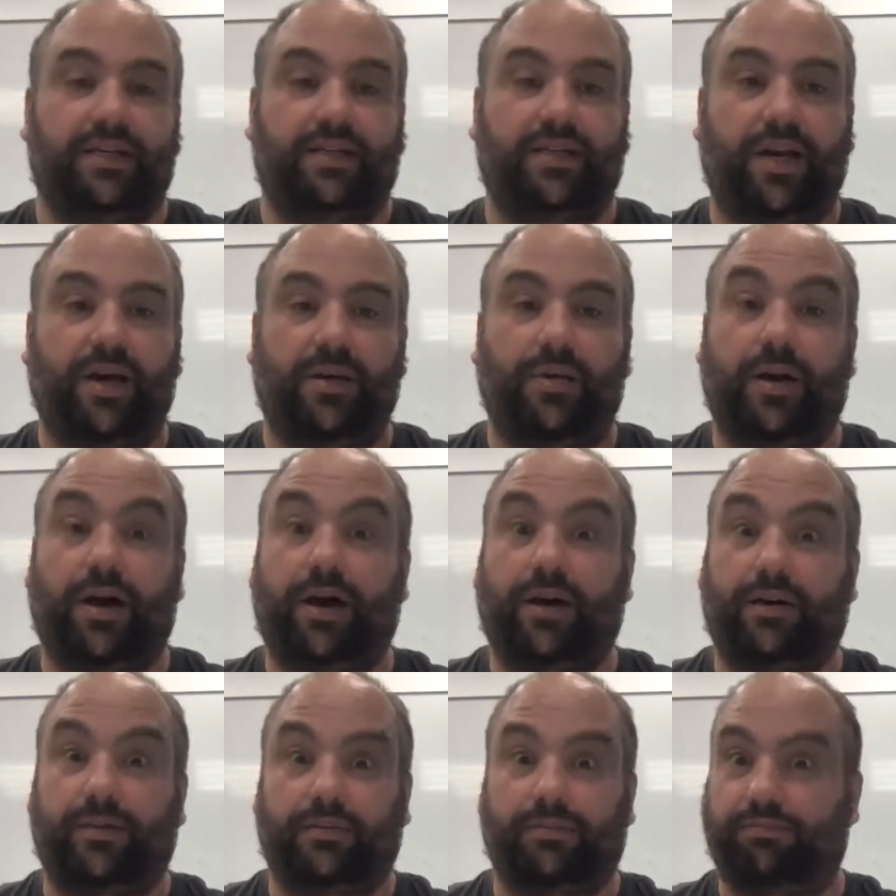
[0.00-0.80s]
So,
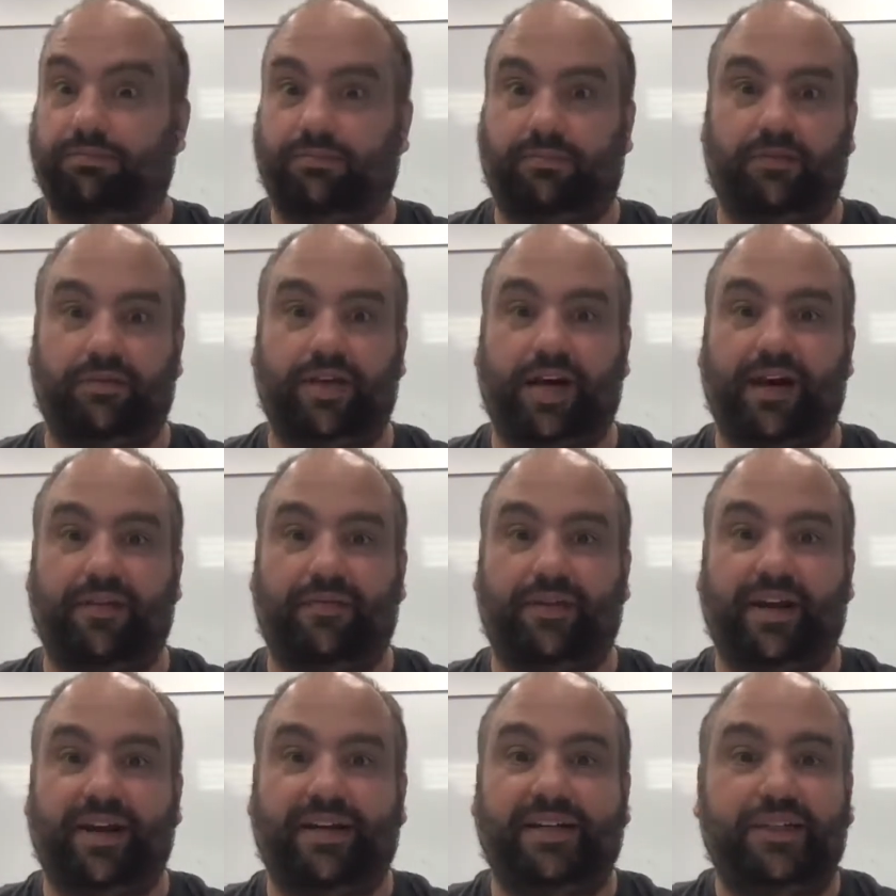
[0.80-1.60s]
I'll
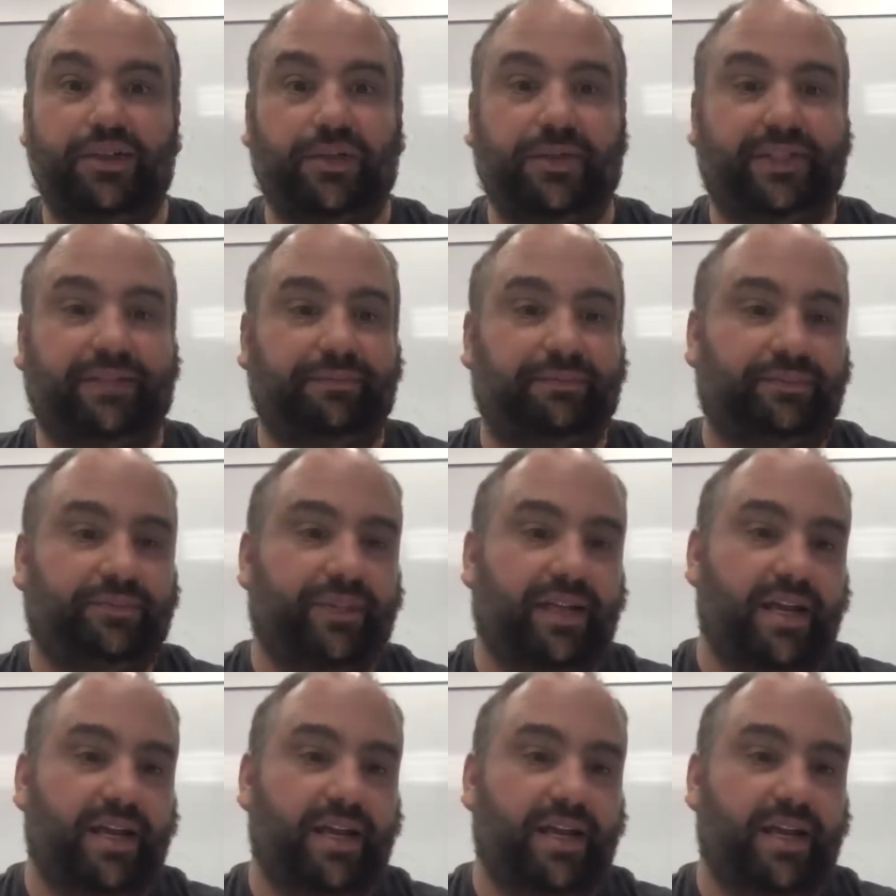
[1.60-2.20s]
dive right into it.